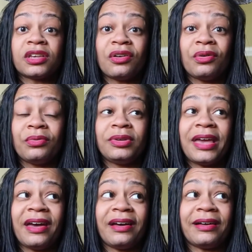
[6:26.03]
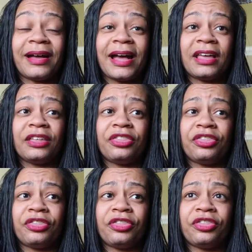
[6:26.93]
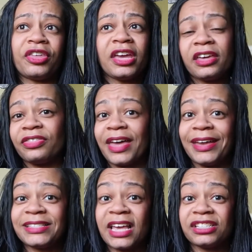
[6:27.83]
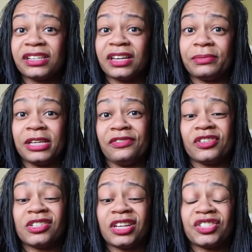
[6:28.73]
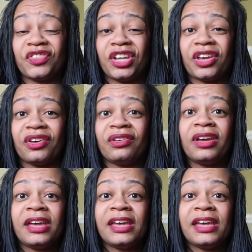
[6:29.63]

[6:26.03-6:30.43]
So yeah, I think that is actually going to be it for today's video.